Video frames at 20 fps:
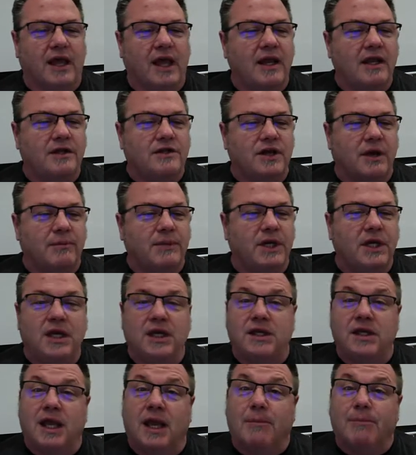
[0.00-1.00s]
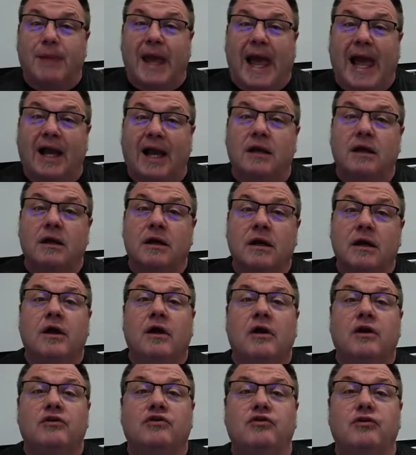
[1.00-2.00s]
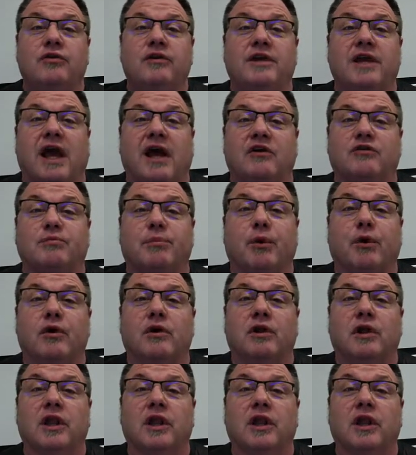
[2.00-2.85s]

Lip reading: Anytime you need to get back to the dashboard,